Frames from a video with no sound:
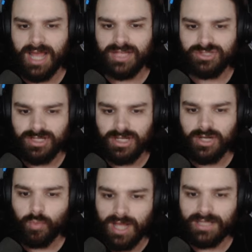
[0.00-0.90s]
as
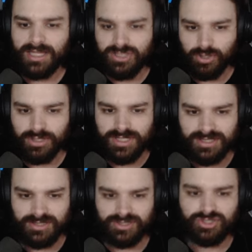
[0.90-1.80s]
well as long
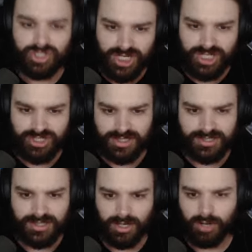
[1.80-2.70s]
as
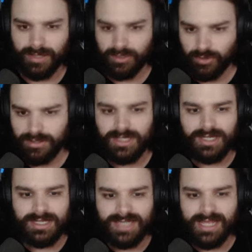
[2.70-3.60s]
suggestions. Oh my lord,
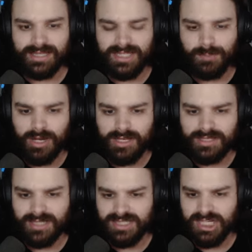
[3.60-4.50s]
saying this part of the
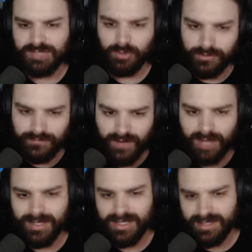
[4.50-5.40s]
design needs more
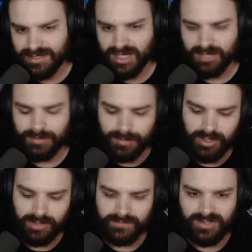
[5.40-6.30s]
refinement and the design would be
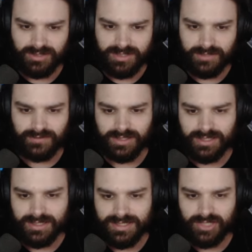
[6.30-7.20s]
better if done
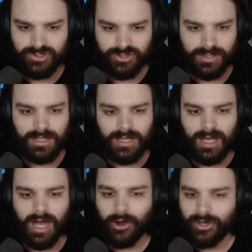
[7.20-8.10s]
differently, etc.
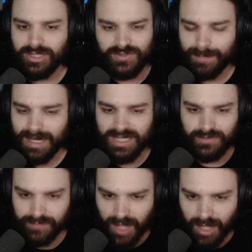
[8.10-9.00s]
Uh, all this feedback is
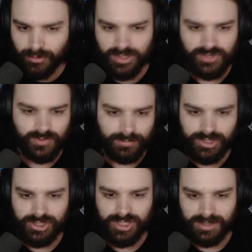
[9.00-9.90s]
very valuable to us, and we
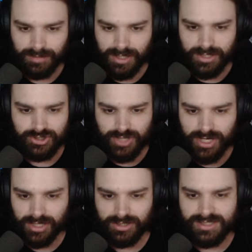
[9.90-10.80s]
appreciate the players'
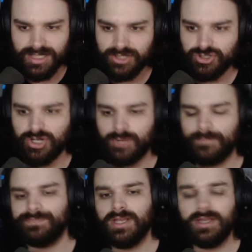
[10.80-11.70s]
trailer, etc. So
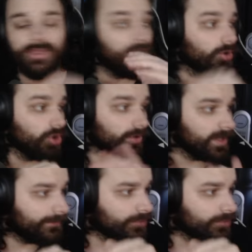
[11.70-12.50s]
they're going over their